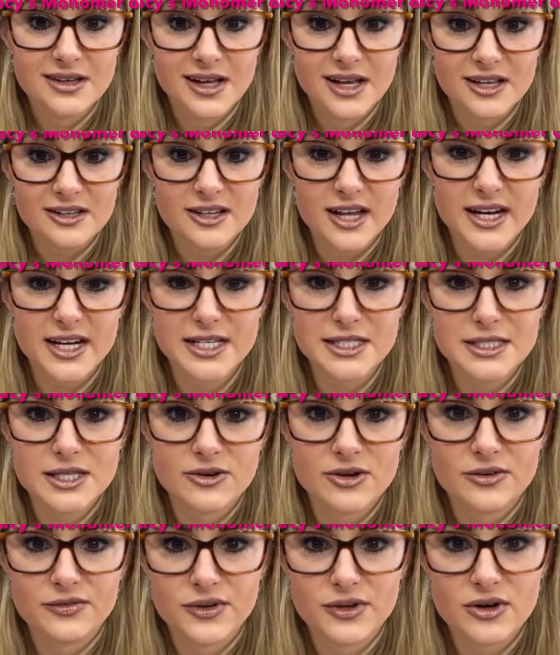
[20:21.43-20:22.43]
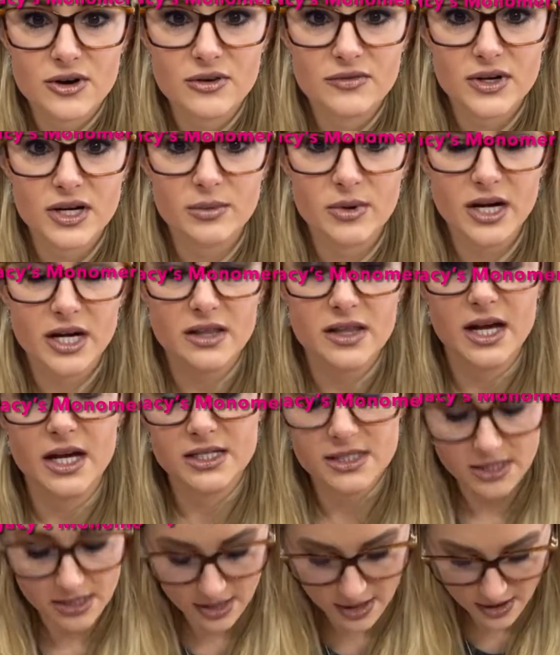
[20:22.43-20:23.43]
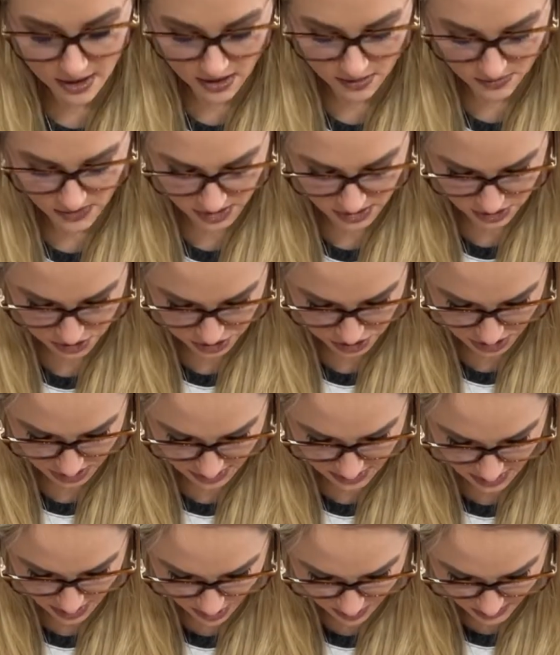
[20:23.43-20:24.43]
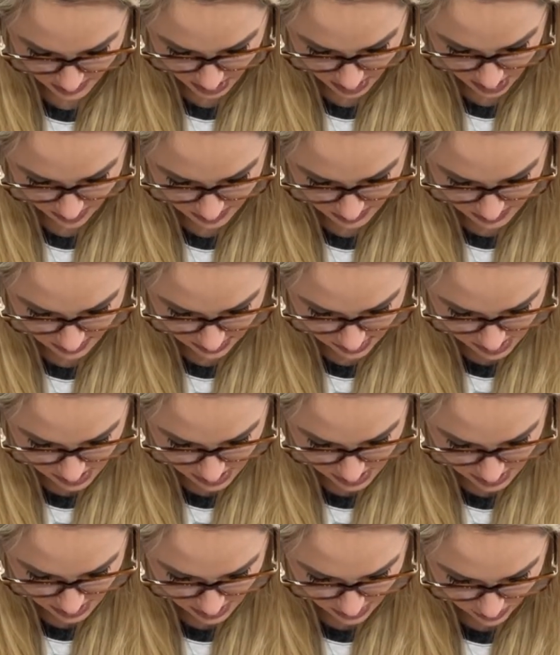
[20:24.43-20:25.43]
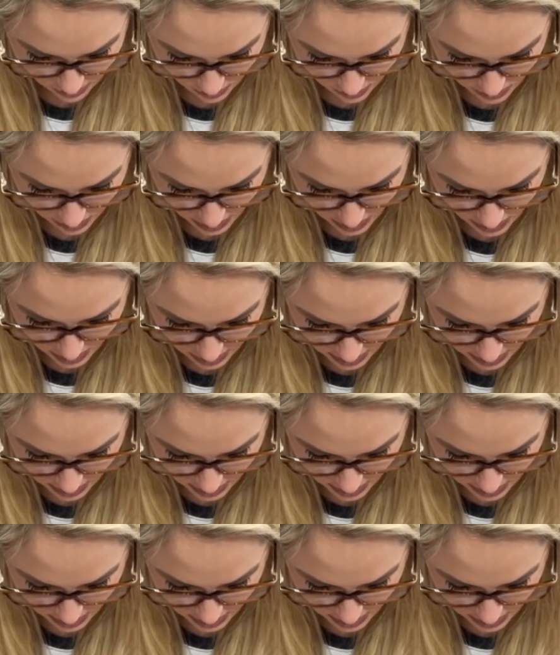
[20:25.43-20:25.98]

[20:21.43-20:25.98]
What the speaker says: ladies, so if you know of anybody that is just opening up a salon or